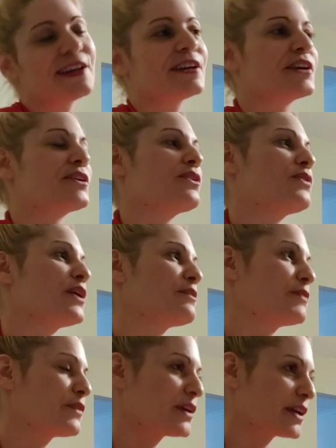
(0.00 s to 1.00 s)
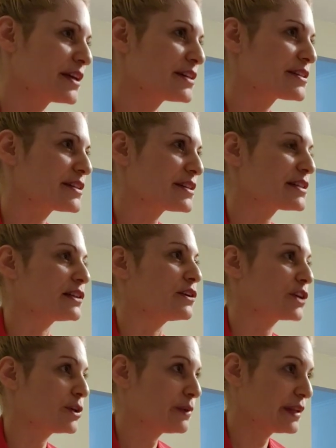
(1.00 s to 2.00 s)
give you the kisses,
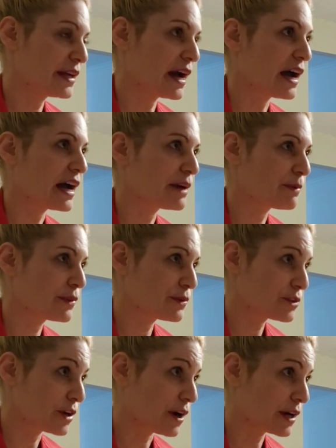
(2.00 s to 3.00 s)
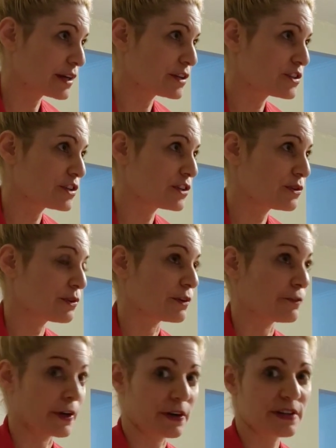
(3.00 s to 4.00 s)
look you in the eye when they're talking to you.
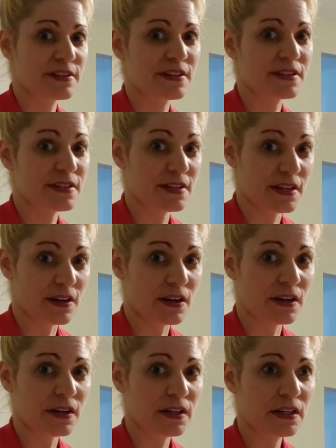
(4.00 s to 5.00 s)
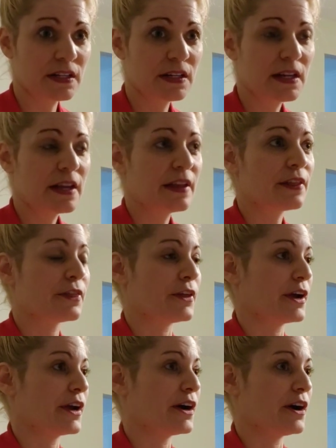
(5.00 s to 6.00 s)
They're very sincere.
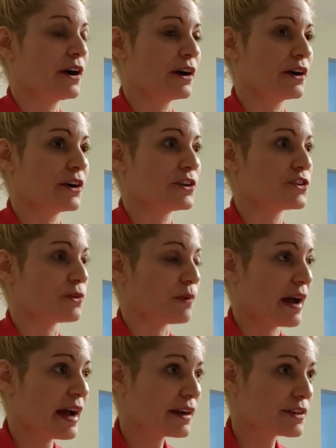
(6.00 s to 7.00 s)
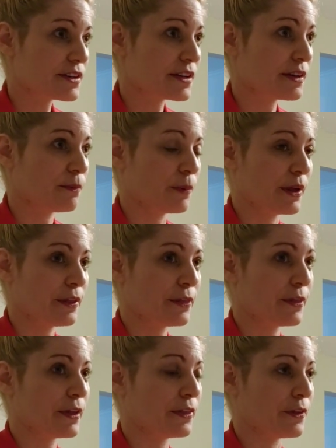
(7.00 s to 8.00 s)
They are direct
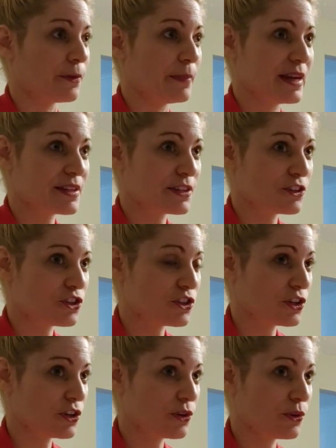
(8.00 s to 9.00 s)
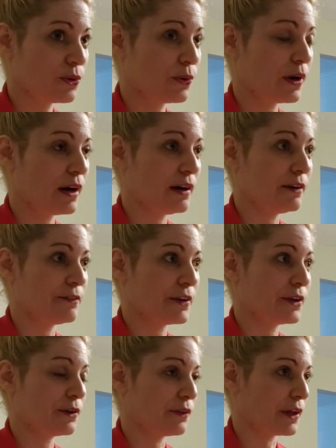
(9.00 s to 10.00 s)
with their message to you of,
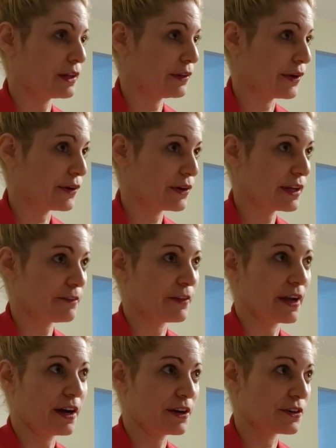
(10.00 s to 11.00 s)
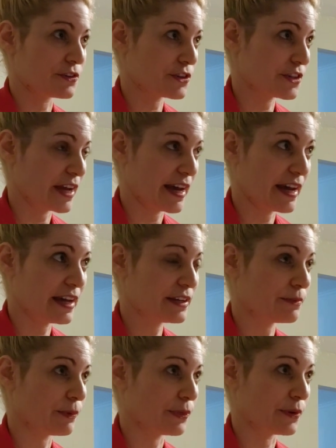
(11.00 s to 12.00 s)
the clarity of they
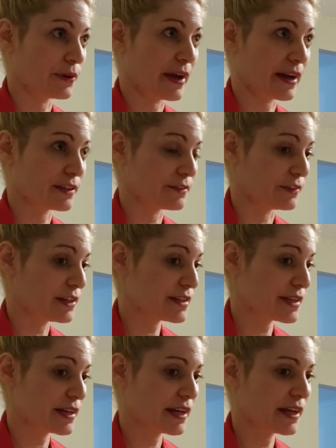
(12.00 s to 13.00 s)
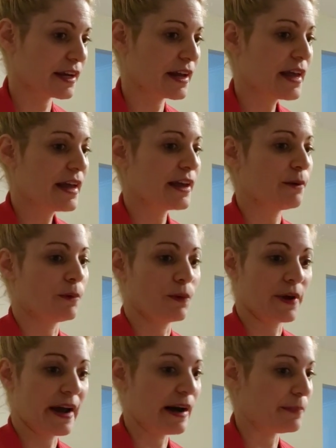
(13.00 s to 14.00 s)
understand with their active listening. It
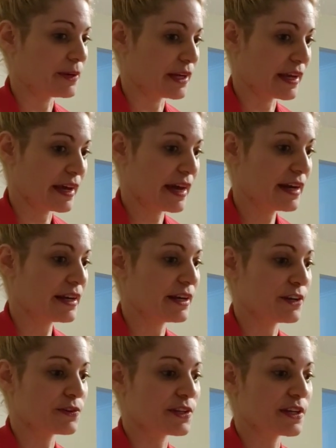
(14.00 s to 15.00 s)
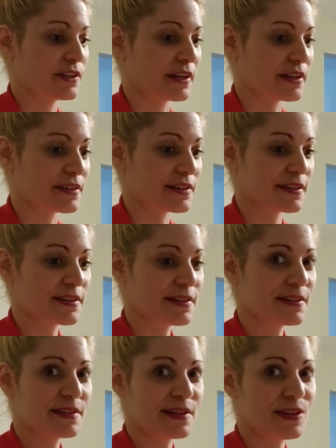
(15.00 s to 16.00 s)
won't happen again. And you see the
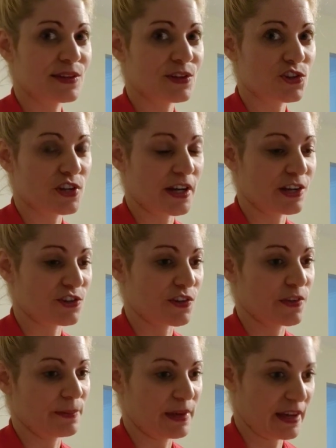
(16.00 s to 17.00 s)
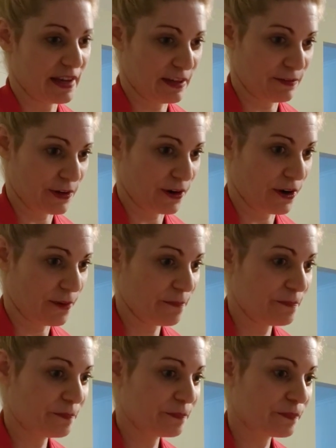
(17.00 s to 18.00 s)
consistency and the change in the behavior.
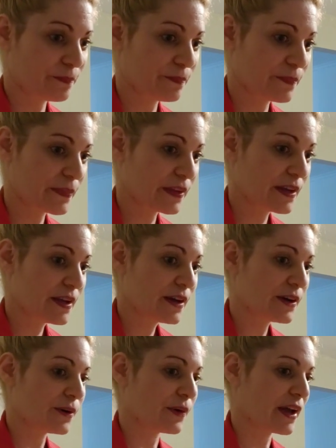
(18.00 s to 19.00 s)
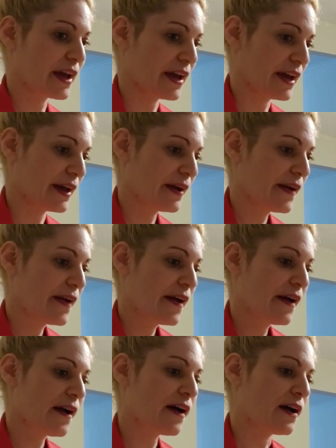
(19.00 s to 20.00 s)
Okay.
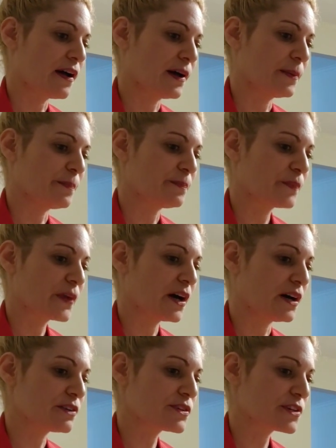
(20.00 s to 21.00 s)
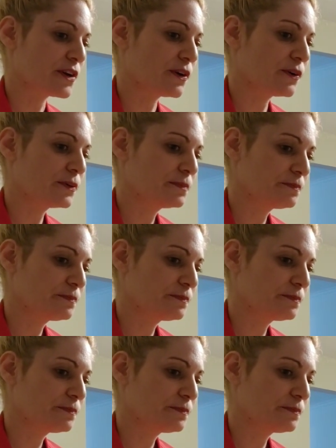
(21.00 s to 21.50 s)
Also,